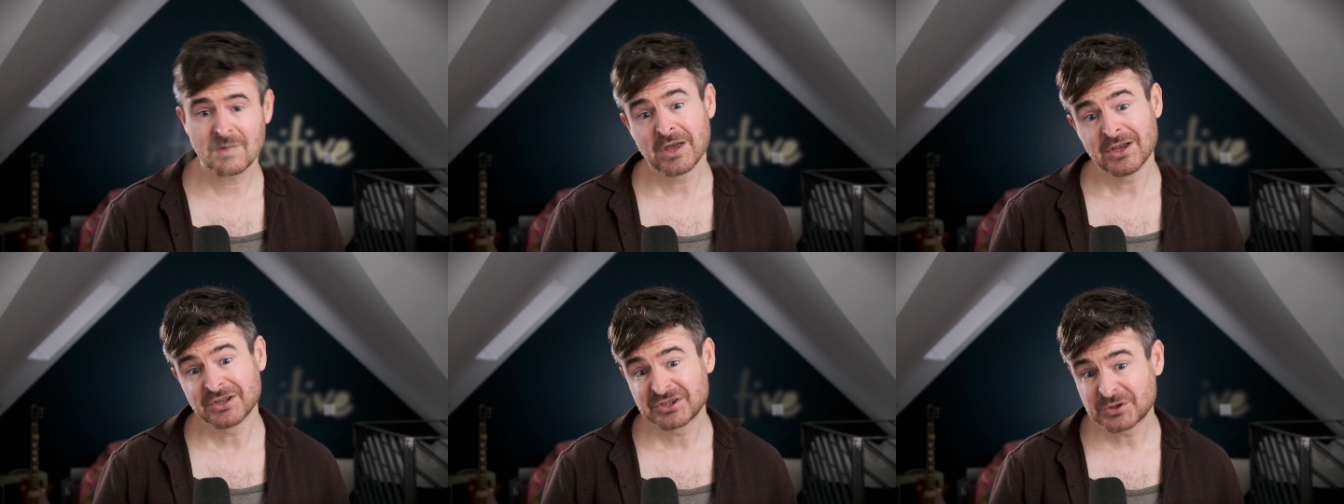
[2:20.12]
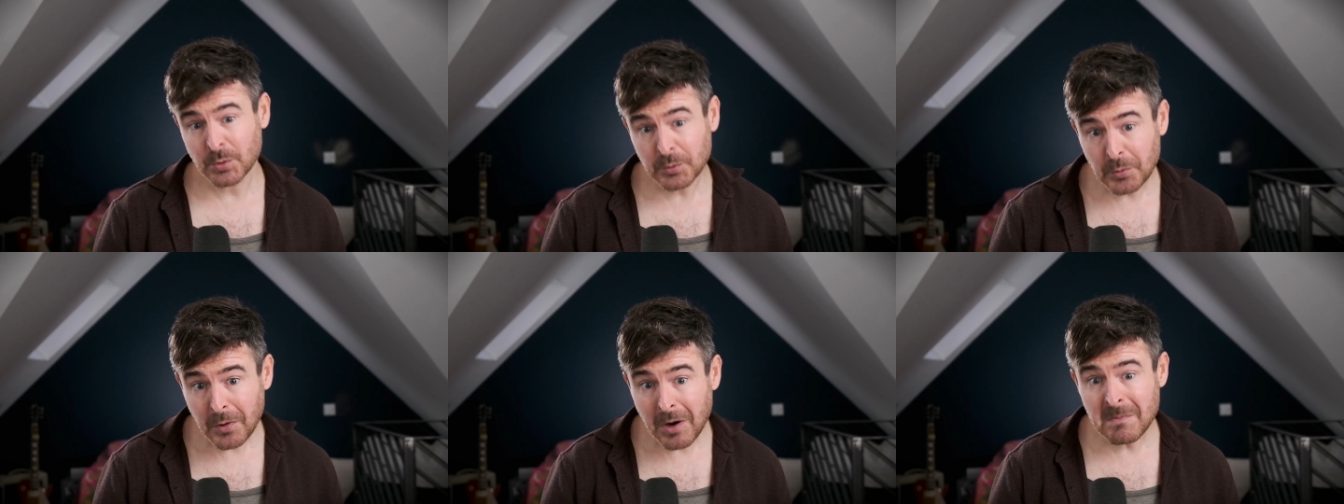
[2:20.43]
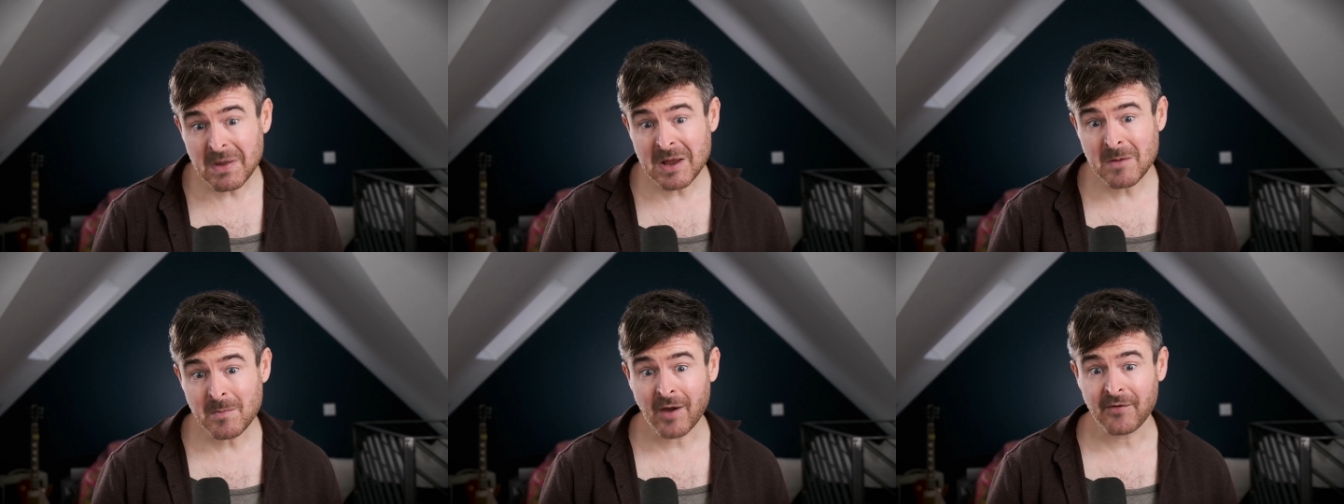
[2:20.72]
So, what do I
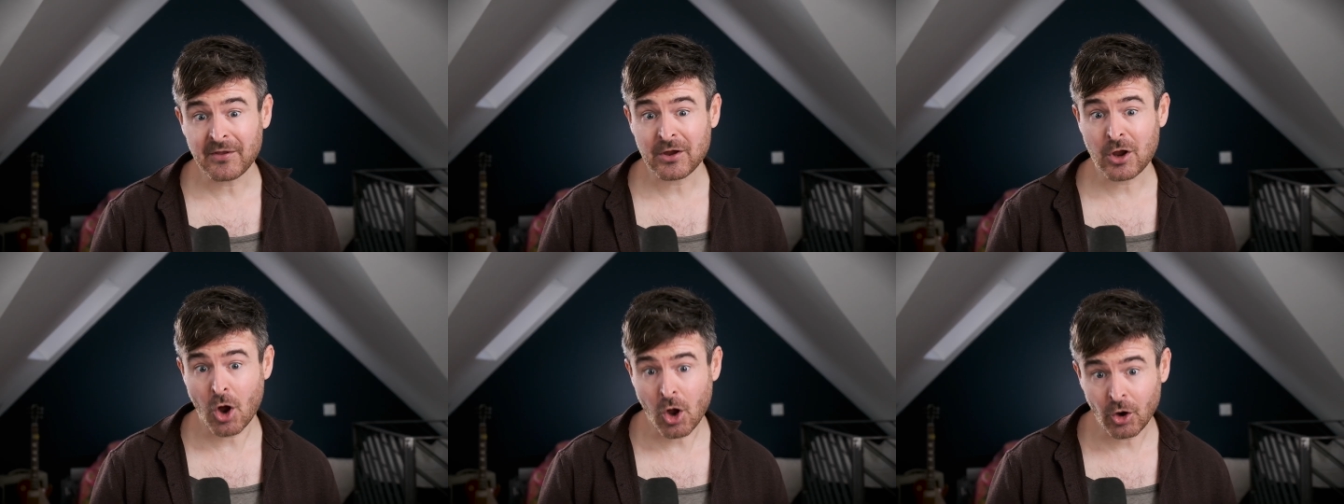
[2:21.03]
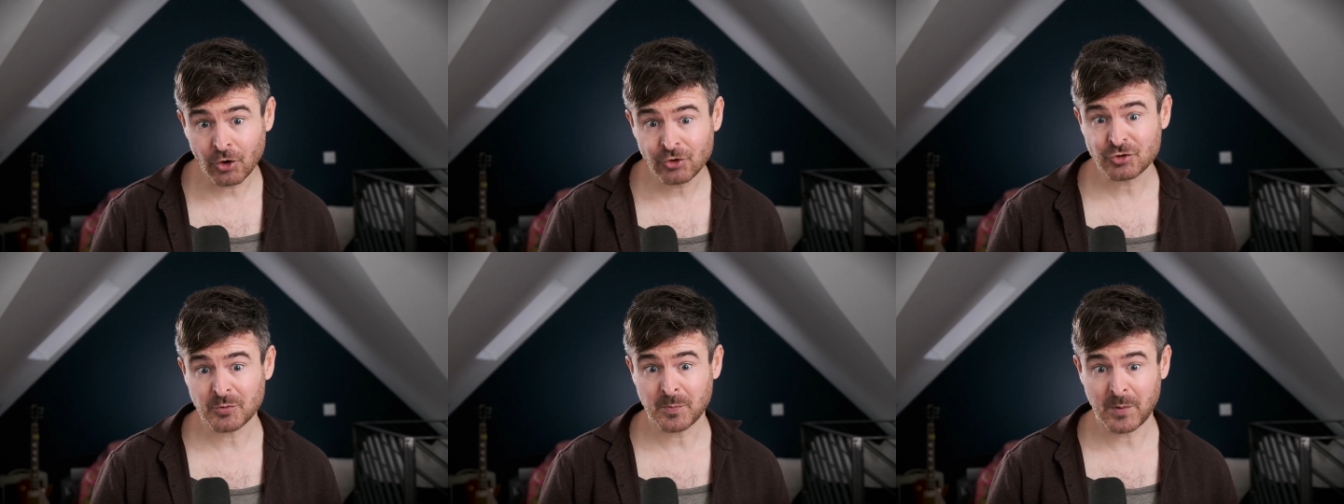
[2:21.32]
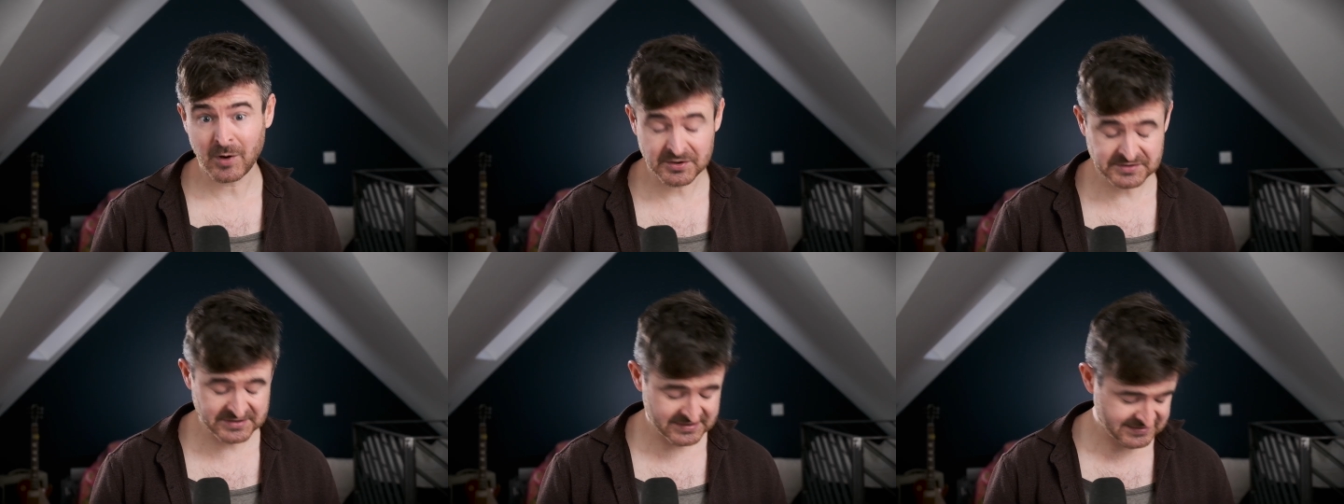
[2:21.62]
mean by the
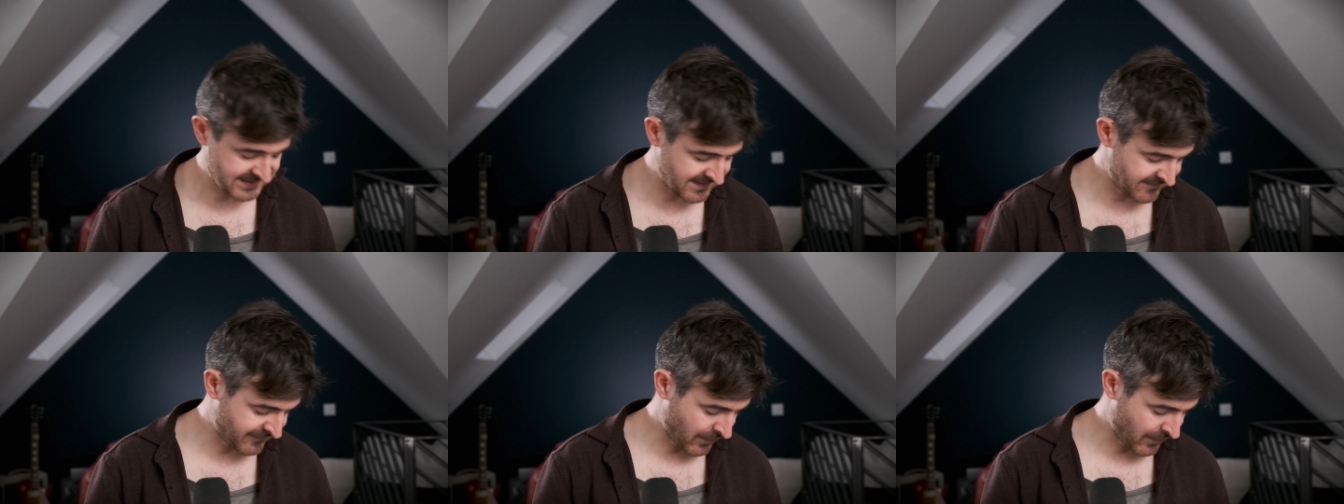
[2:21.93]
contrapositive?